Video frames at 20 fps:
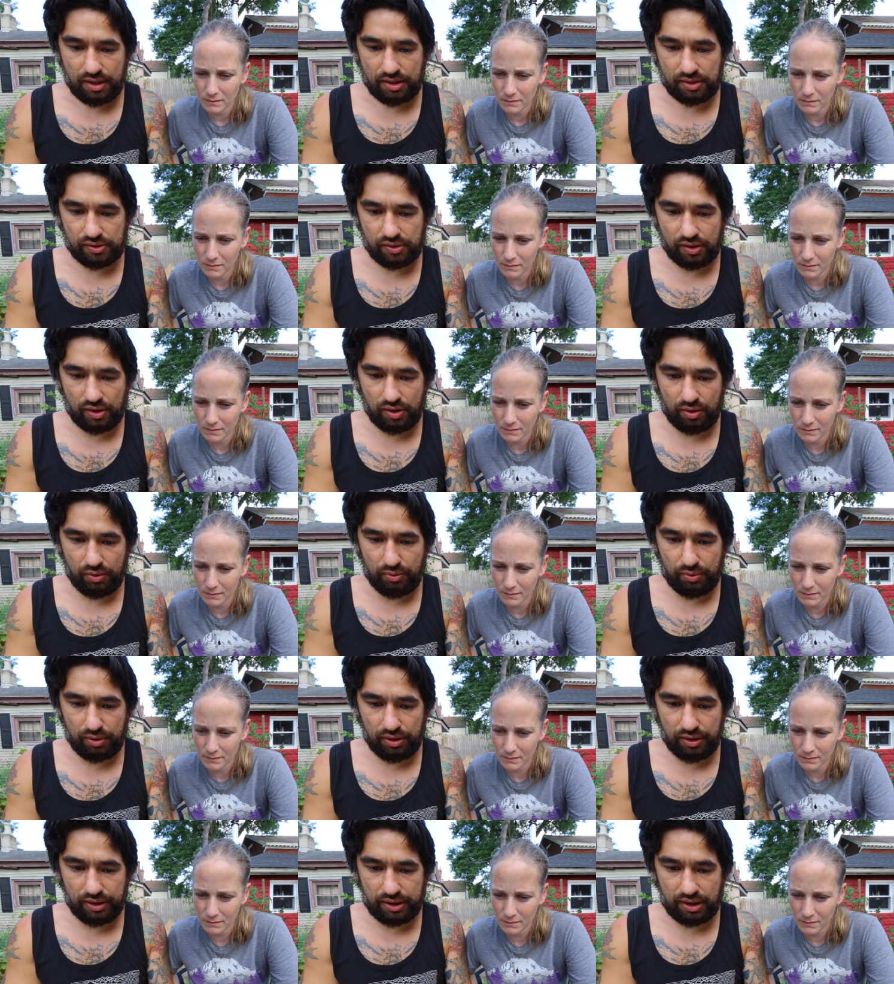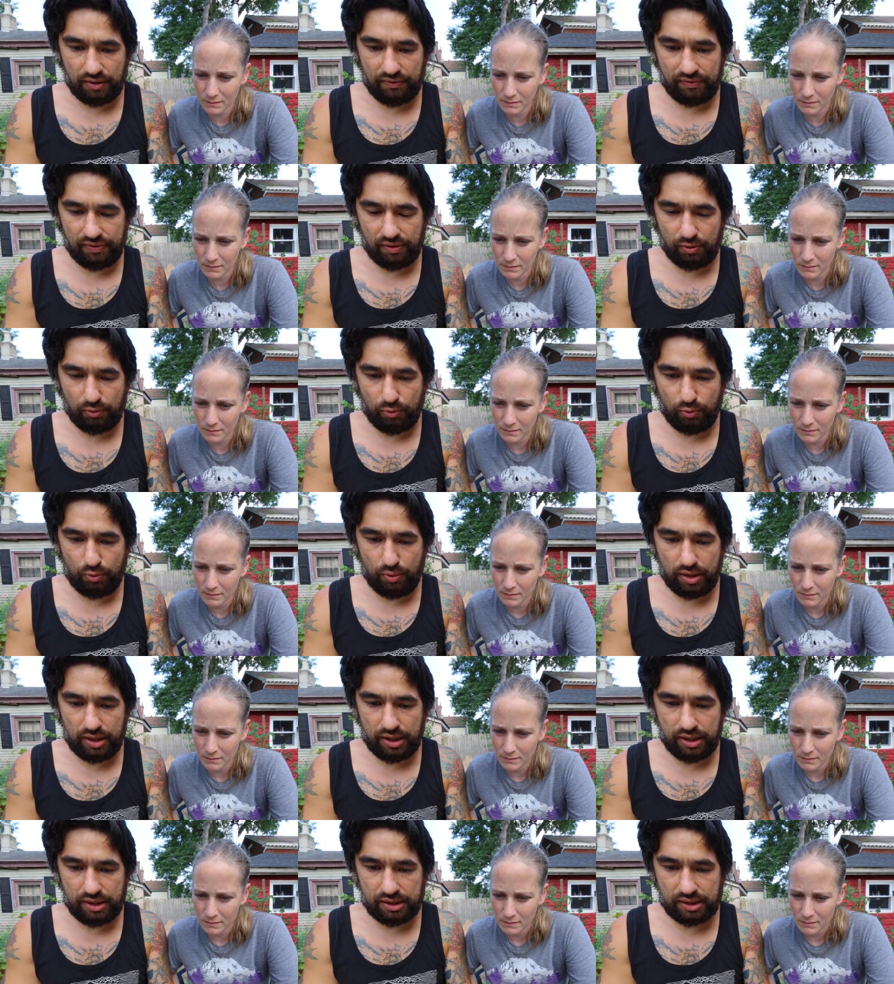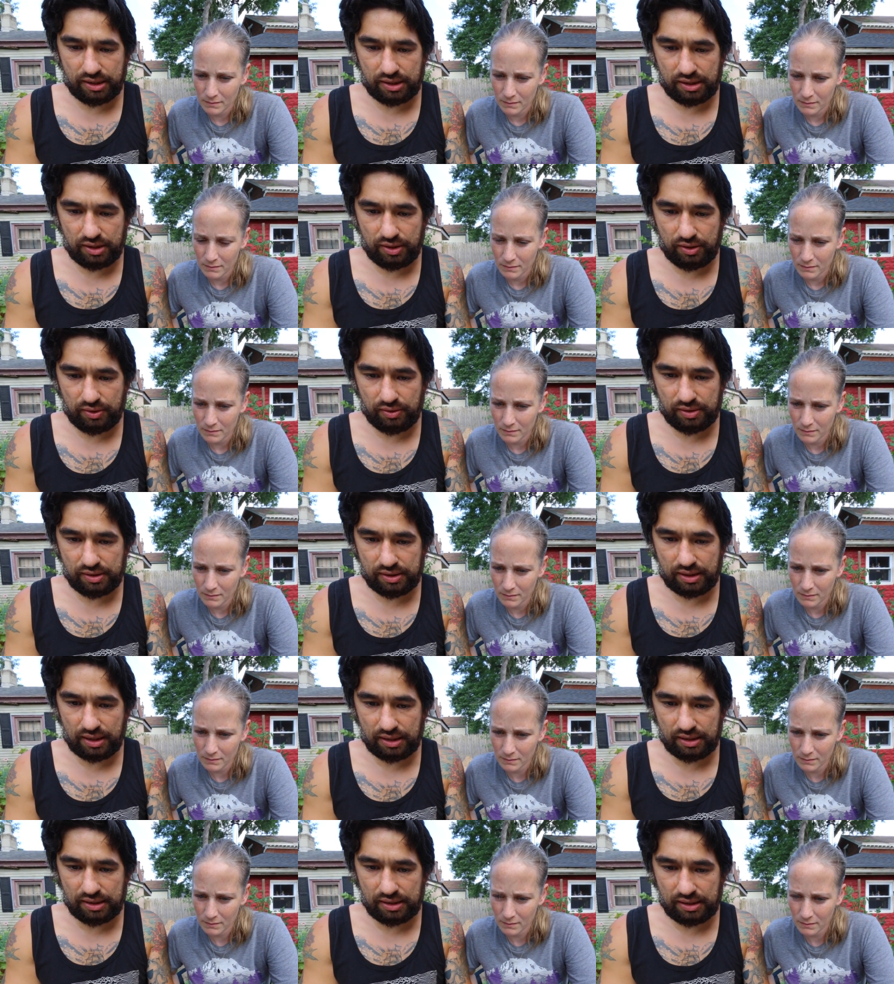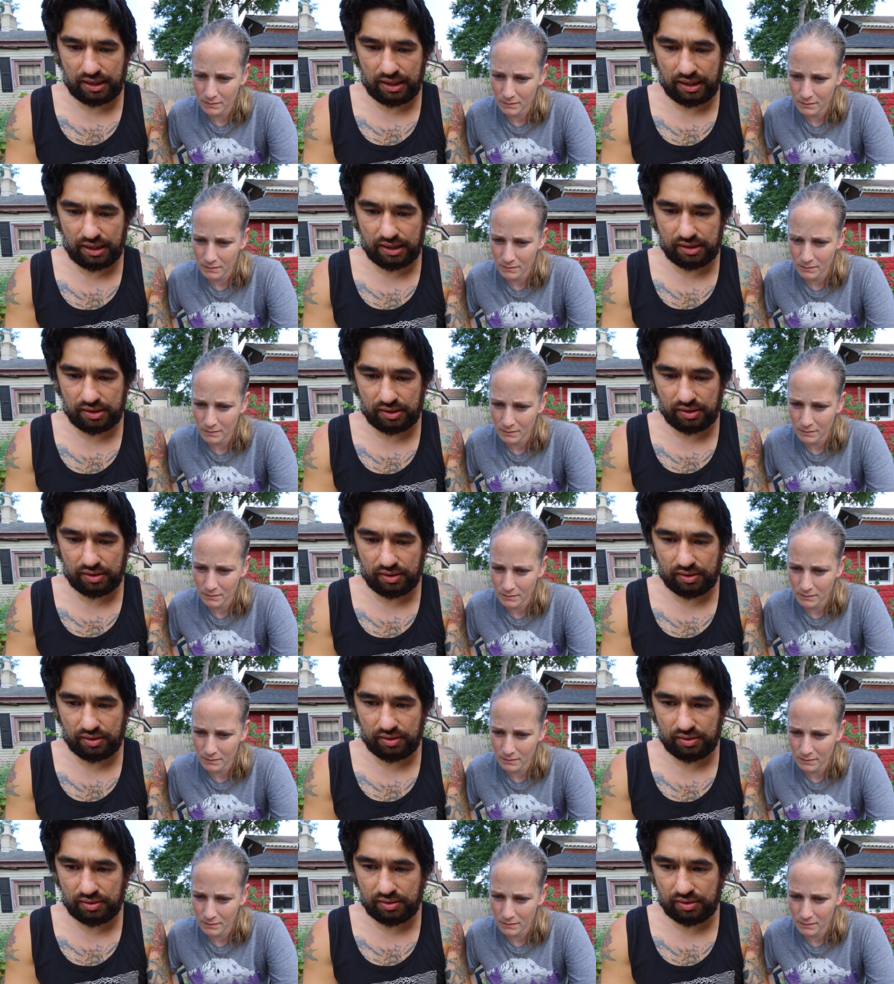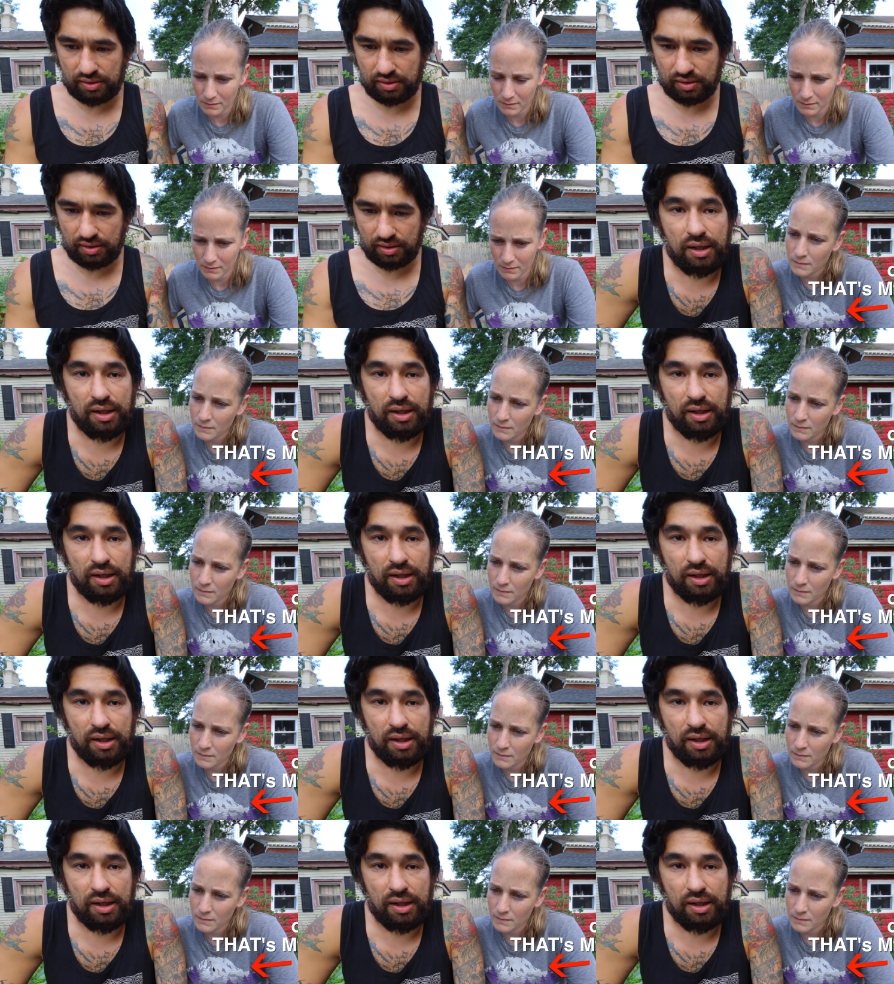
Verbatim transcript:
Speaker 1: so we're looking for one to two sentence answers.